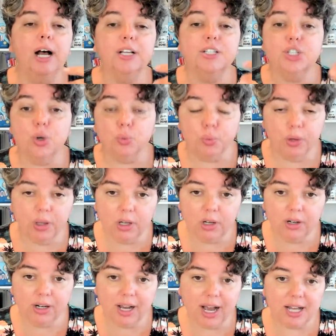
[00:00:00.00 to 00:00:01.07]
So really
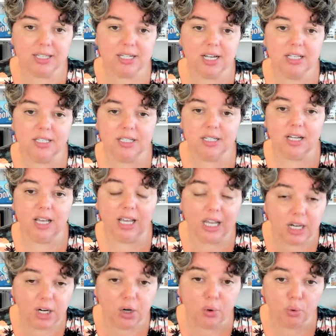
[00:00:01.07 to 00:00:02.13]
good content
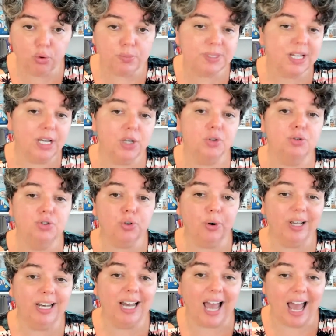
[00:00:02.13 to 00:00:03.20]
in groups that you
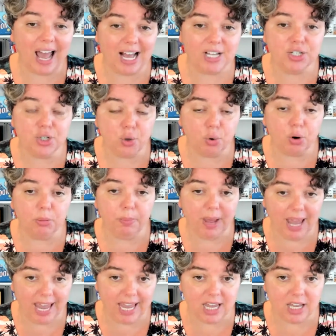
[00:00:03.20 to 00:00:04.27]
join as your
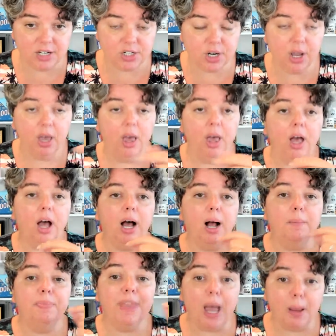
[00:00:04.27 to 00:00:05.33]
page.
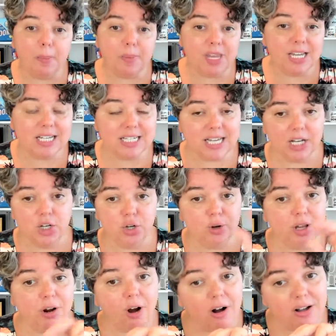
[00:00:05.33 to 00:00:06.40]
That being said, you
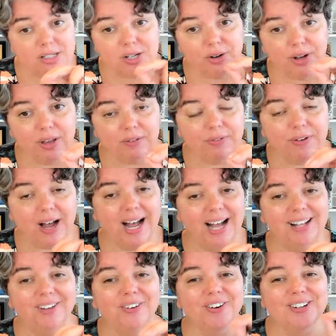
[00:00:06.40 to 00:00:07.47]
can also get
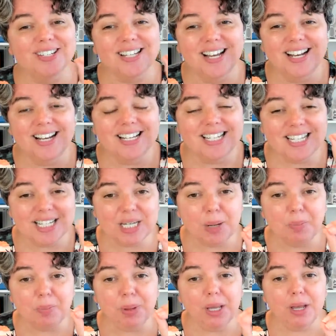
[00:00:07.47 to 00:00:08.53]
followers
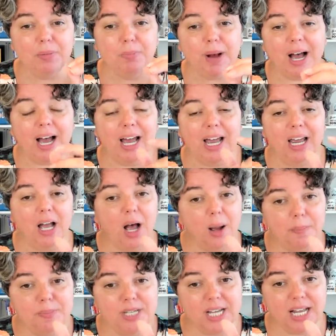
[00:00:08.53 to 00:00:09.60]
simply by
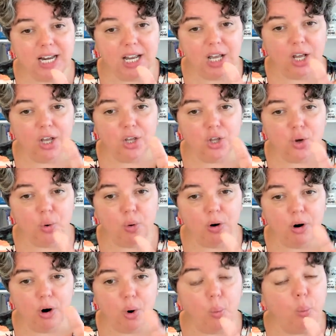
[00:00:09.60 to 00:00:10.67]
updating
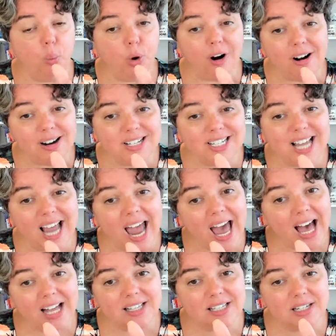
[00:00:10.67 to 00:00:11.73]
your works
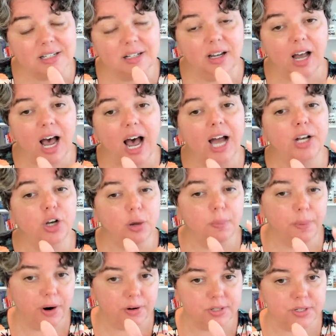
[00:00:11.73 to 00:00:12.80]
at on your
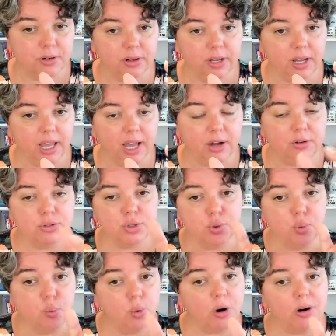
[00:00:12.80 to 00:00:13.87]
personal account to
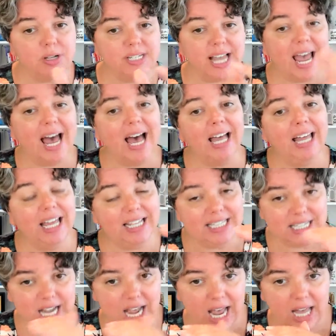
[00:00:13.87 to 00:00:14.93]
works at and
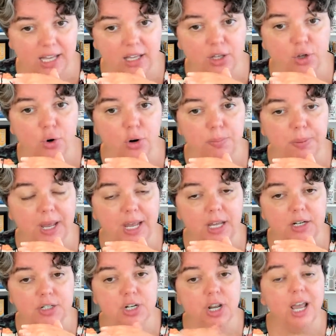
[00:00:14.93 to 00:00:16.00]
tagging your
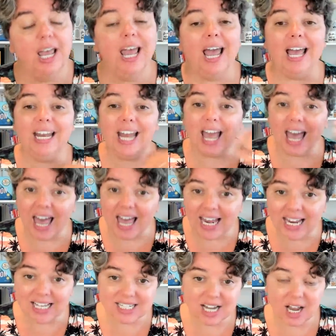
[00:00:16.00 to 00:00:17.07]
page. And
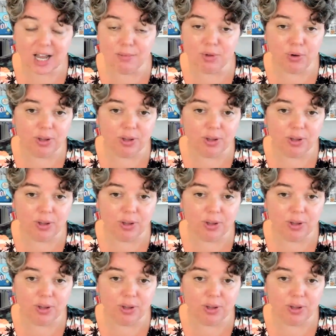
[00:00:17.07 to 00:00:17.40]
anytime you